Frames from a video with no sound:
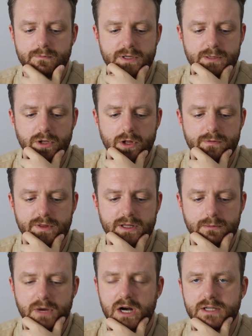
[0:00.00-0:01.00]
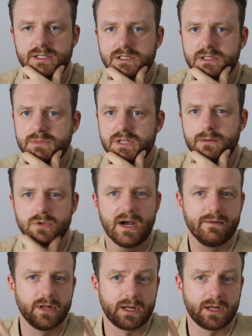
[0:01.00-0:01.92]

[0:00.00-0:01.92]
people overthink marketing sometimes or have